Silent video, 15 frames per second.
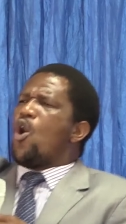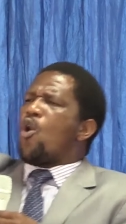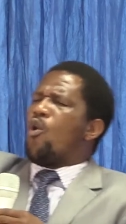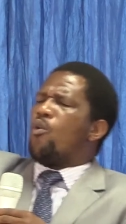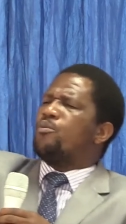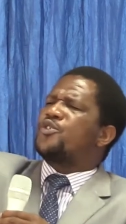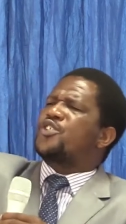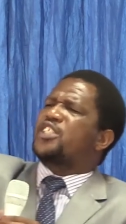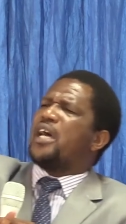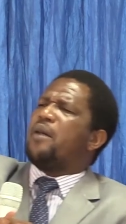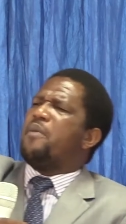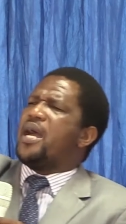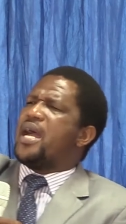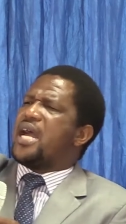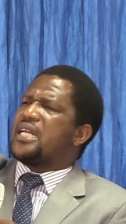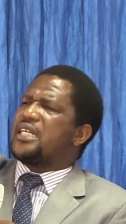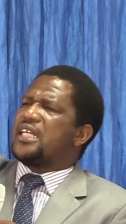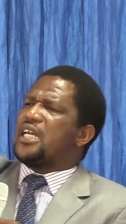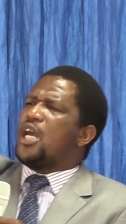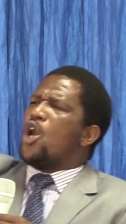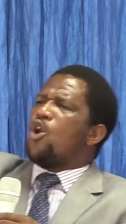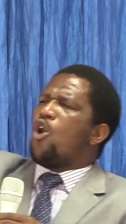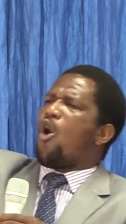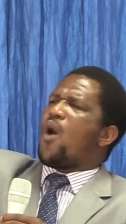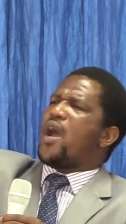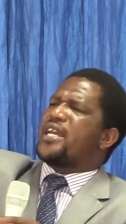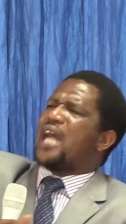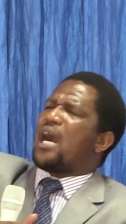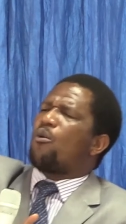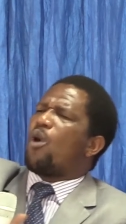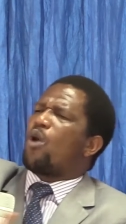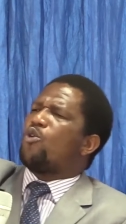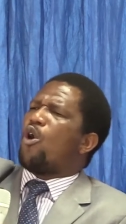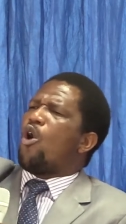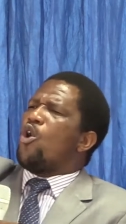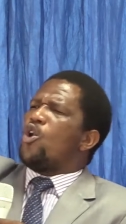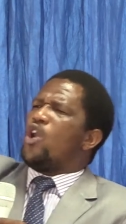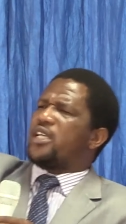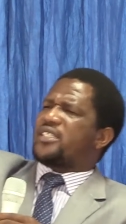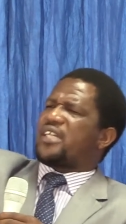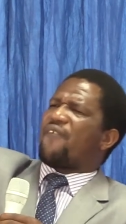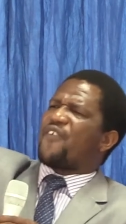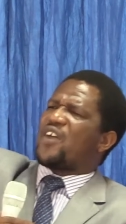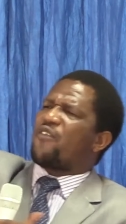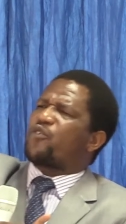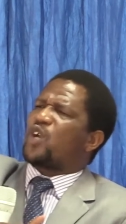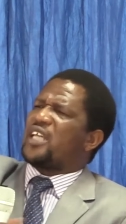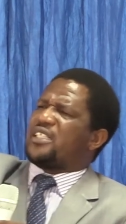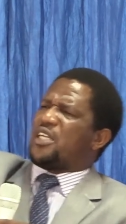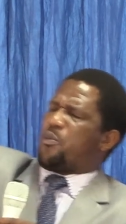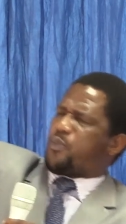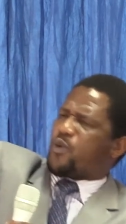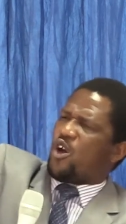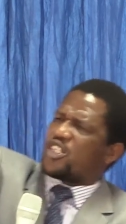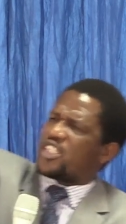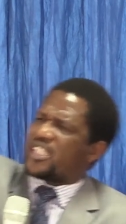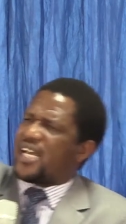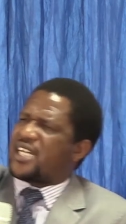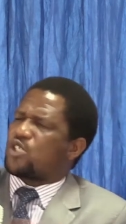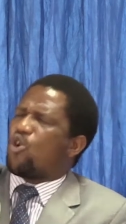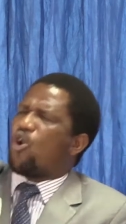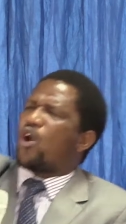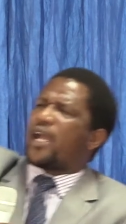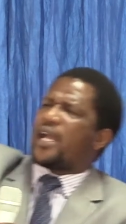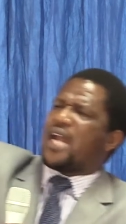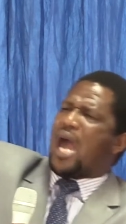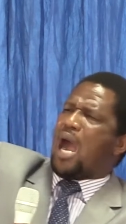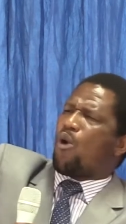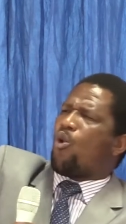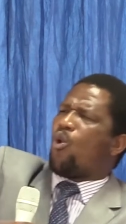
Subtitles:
ngumsebenzi lo wenda le suffering of Christ i process lo ngena